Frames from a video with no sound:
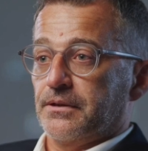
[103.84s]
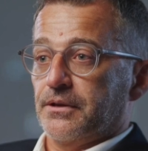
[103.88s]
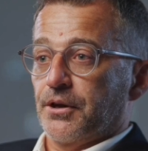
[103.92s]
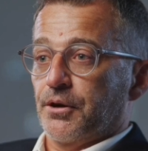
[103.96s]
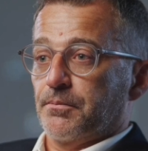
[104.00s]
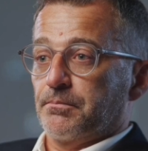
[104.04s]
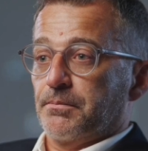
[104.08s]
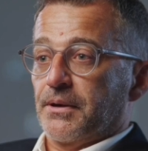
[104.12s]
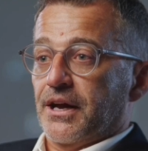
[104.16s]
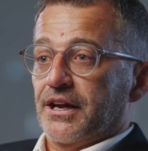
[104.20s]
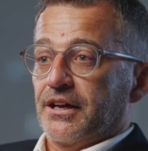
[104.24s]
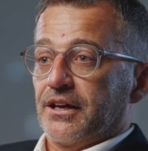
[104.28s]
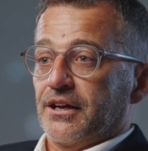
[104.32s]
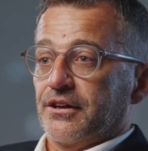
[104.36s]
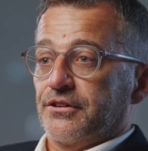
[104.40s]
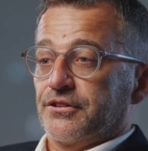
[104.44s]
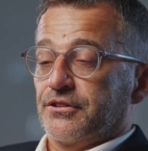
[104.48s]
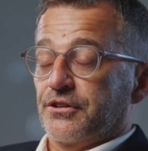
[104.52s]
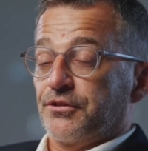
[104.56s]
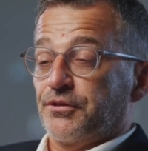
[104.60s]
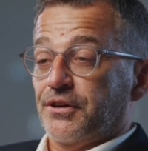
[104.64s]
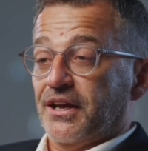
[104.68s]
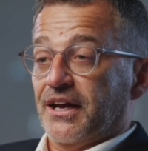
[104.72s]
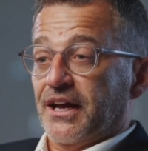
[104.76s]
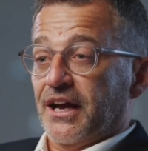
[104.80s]

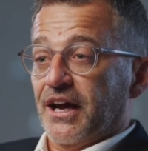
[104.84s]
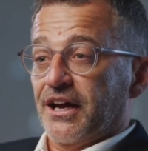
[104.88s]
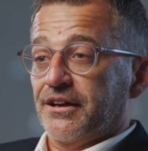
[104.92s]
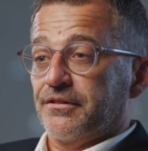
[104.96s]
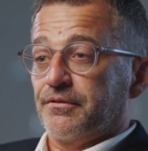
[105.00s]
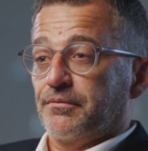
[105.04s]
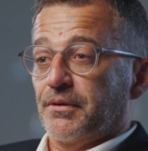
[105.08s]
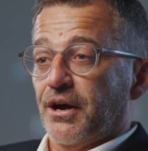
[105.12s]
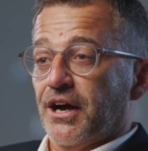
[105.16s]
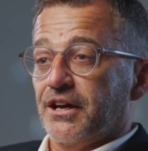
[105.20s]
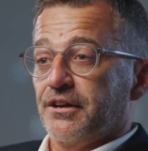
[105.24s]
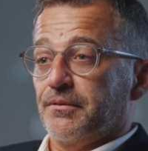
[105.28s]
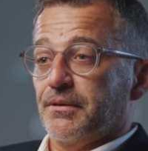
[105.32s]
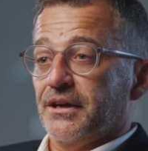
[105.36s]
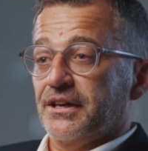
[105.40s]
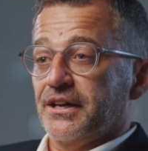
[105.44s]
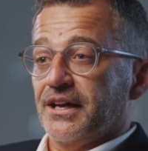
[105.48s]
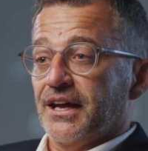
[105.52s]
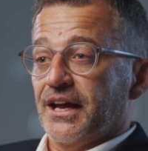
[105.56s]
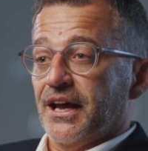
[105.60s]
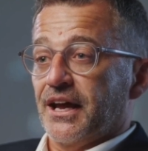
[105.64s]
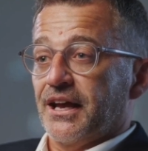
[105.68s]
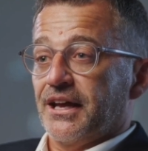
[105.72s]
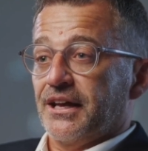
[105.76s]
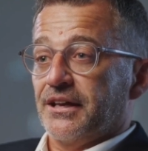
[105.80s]
Omega-3 and vitamin
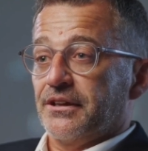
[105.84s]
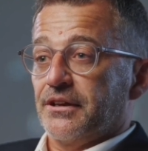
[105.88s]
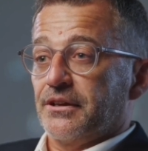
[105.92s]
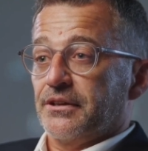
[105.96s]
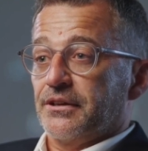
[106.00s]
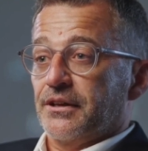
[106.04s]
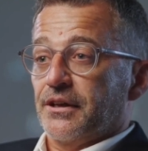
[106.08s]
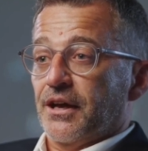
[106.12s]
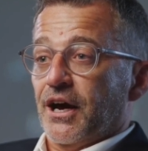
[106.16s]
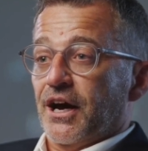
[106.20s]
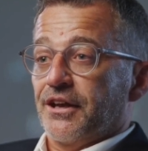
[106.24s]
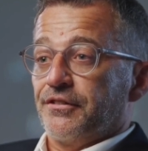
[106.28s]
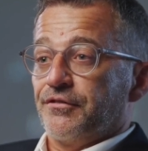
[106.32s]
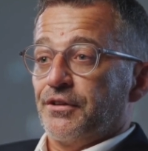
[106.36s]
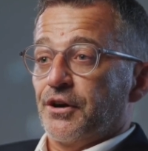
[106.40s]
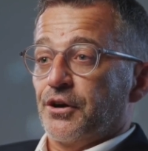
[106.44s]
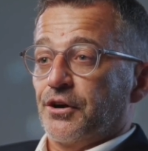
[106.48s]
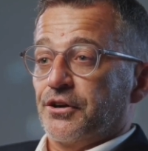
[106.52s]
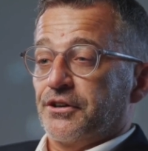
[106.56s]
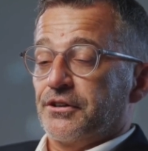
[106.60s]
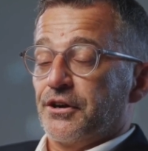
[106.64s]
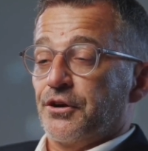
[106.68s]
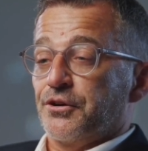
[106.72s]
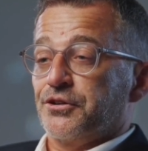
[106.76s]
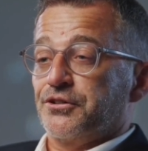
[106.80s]
K, I've
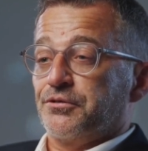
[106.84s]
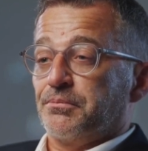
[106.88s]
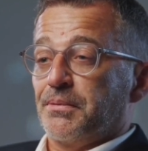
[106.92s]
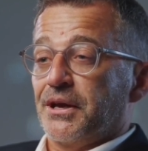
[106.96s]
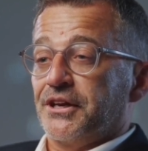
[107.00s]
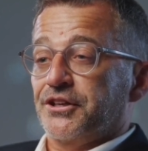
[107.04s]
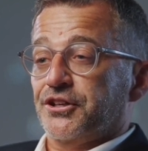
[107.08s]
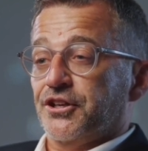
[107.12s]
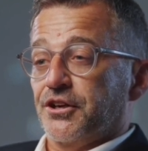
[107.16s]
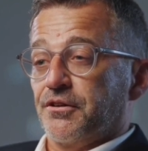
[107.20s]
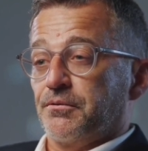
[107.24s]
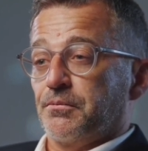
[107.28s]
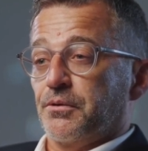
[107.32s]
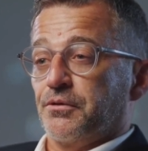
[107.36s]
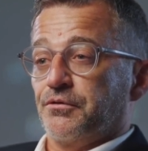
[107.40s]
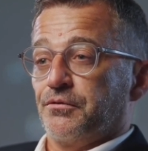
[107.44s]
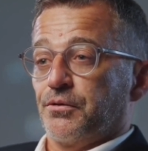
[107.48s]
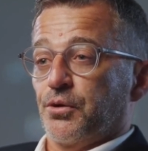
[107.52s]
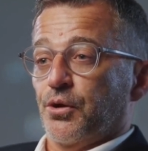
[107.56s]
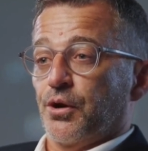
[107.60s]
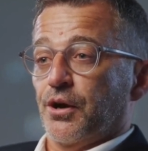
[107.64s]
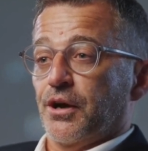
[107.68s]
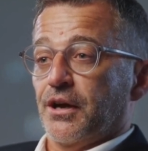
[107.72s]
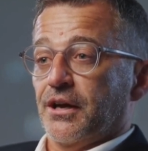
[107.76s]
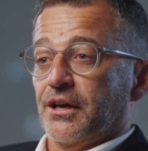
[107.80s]
heard those mentioned
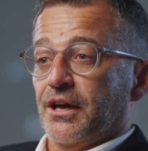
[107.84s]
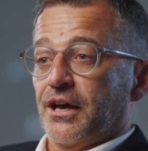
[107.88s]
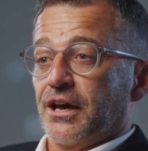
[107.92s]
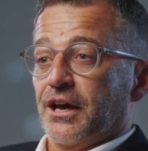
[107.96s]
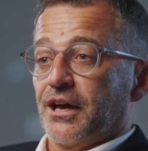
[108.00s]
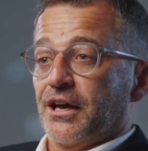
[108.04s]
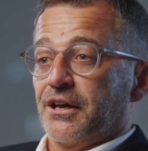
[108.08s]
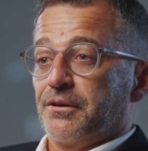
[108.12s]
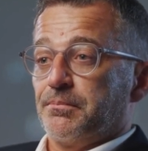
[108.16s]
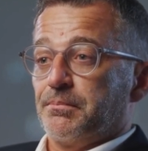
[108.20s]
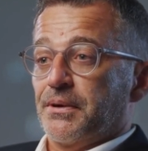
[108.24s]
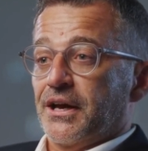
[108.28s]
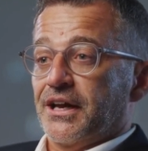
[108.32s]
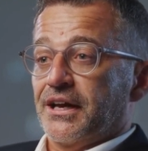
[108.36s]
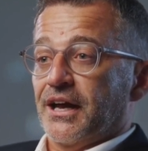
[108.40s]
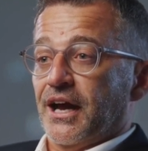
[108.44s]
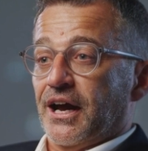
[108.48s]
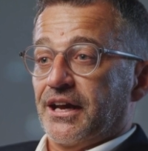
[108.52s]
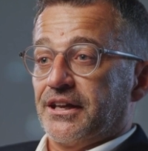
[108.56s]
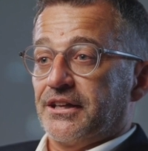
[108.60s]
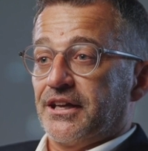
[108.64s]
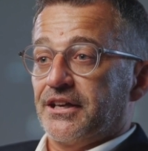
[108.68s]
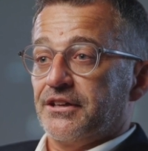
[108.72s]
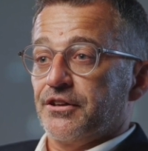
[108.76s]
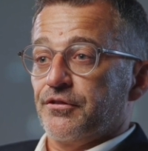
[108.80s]
before, but
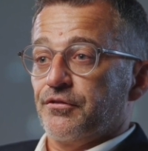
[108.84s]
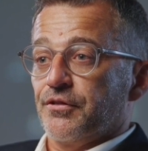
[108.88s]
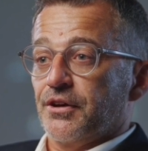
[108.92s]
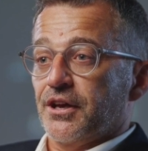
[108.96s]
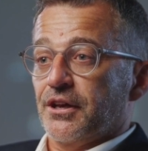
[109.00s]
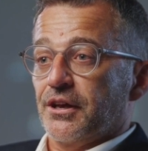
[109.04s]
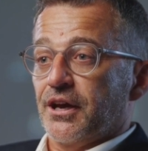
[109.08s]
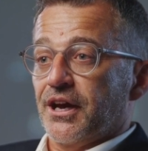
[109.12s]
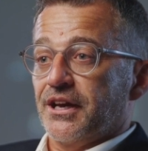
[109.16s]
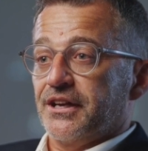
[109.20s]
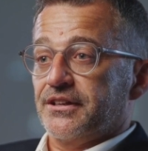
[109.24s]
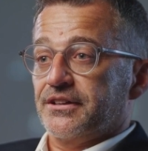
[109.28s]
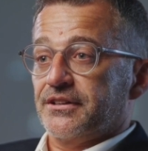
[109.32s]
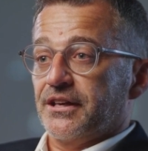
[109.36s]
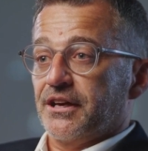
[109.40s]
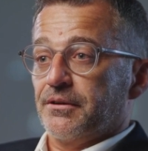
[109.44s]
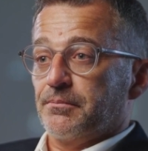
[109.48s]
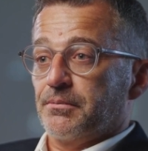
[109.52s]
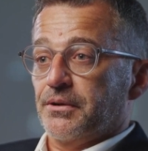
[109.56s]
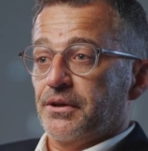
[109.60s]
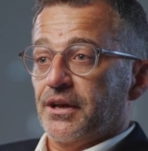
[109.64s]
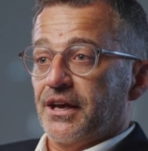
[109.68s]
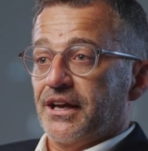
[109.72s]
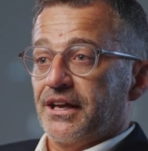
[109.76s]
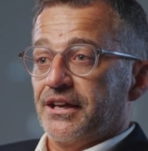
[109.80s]
I didn't realize they
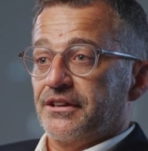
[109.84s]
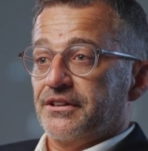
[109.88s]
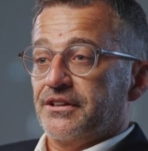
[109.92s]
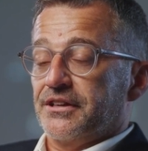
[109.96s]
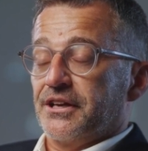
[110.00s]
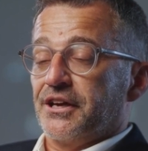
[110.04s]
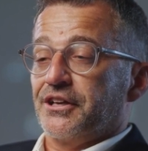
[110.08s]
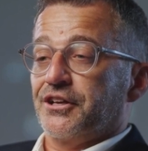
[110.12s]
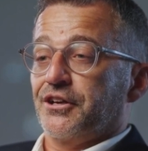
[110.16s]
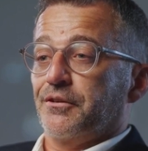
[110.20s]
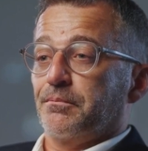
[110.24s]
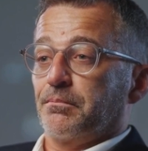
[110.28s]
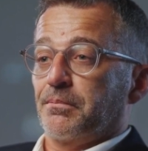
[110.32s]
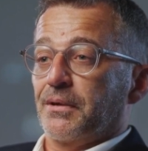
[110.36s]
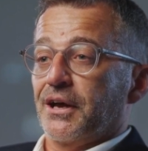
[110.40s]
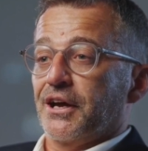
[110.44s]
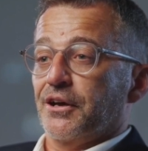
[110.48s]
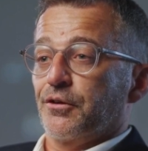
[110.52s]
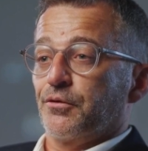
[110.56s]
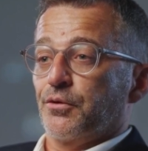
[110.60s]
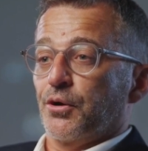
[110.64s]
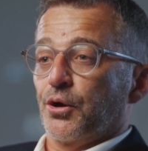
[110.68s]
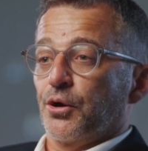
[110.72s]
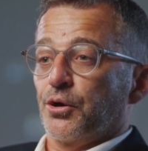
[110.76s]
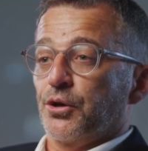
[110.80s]
played such a
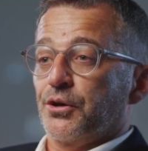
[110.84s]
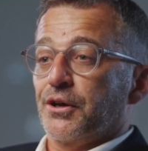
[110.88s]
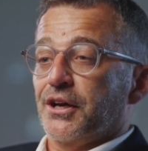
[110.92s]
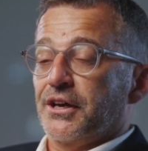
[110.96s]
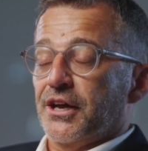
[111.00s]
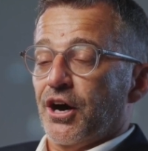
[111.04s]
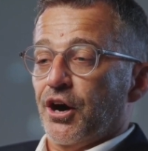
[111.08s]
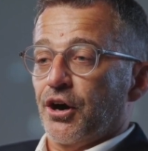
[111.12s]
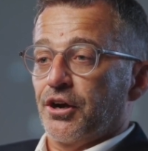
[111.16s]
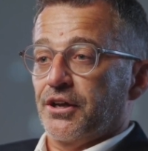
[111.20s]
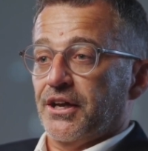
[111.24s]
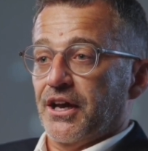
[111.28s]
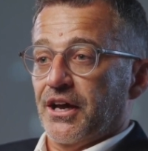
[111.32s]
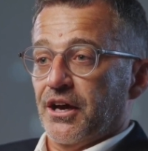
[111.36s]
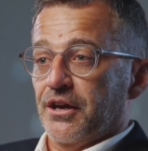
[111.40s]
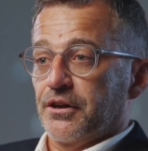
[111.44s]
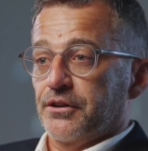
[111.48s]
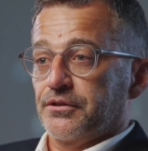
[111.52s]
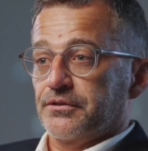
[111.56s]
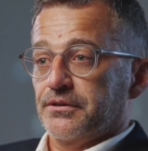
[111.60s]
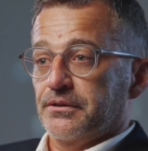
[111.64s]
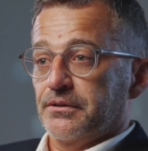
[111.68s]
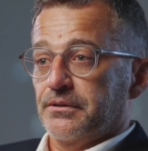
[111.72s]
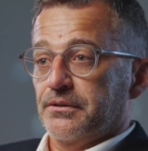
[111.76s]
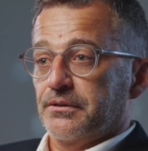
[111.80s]
big role in heart
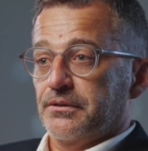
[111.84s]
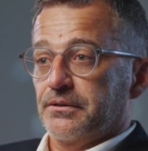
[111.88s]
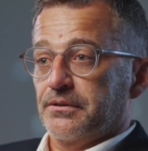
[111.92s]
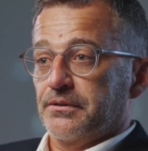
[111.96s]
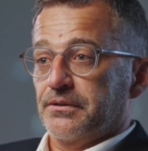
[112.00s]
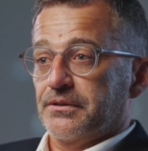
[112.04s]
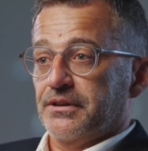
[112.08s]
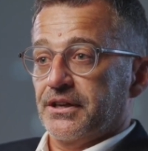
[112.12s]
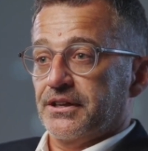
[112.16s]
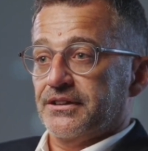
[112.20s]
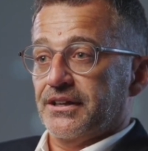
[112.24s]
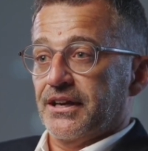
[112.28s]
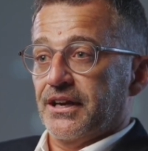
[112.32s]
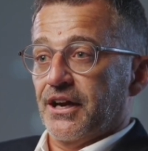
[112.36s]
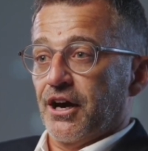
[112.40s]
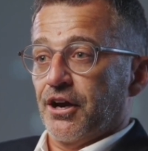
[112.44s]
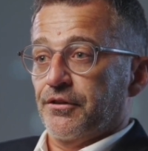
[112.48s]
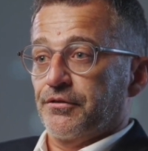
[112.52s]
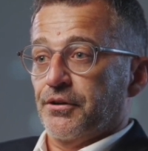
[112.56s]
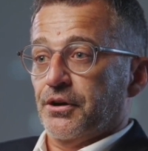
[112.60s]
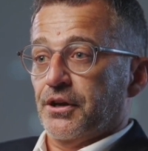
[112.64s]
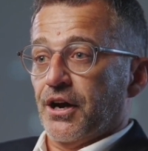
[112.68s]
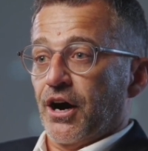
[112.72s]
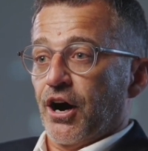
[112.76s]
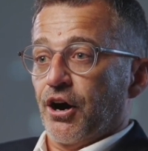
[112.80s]
health. Does it
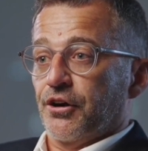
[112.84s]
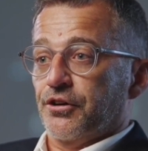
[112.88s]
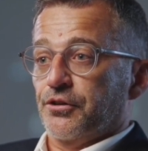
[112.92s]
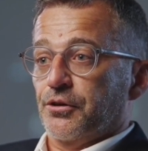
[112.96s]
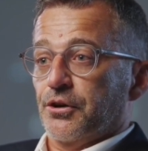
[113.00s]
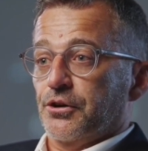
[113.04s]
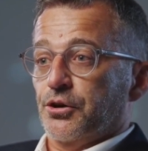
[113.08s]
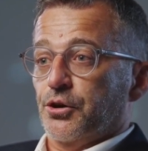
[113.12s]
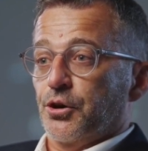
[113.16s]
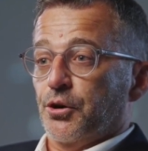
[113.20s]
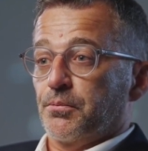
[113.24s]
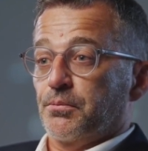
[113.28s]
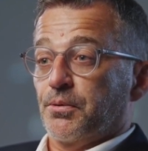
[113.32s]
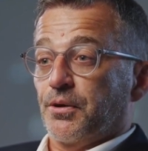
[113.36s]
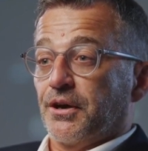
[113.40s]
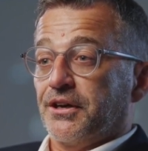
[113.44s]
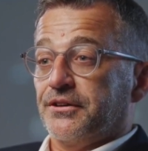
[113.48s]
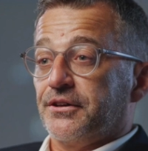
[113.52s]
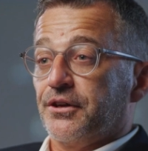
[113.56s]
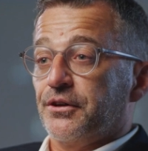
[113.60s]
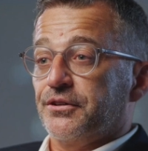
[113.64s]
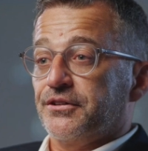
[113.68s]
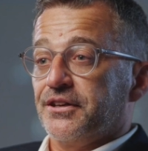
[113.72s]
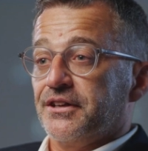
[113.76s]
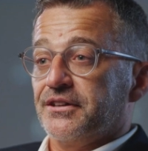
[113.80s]
cover how to incorporate
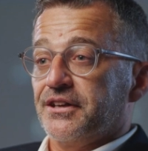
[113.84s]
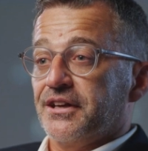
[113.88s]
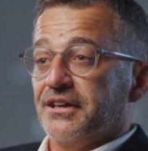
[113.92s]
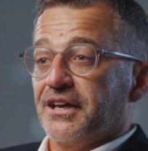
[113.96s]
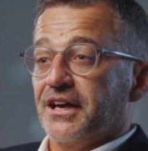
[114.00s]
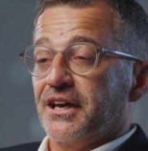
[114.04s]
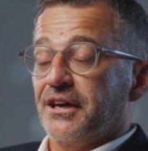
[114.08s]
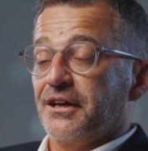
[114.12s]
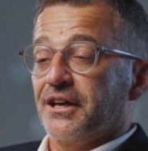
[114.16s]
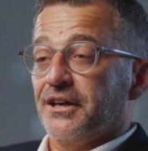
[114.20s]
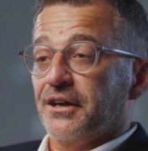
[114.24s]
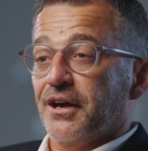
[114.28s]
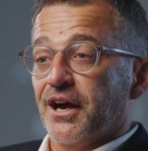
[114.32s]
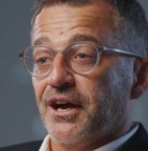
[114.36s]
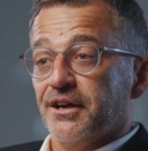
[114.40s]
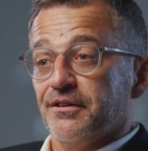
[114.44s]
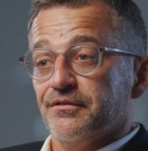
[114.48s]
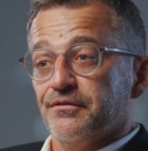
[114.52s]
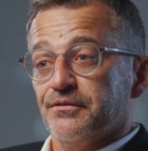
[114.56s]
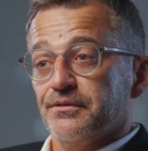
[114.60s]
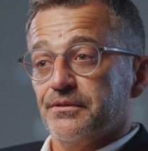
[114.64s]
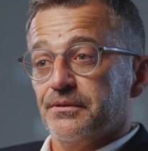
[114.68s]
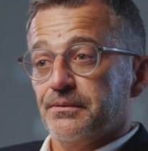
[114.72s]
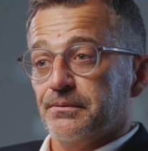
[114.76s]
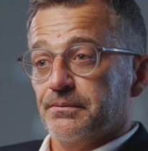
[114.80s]
those into daily
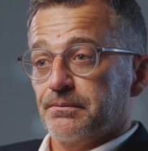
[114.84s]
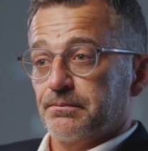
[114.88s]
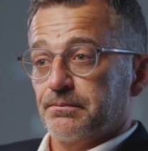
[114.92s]
life?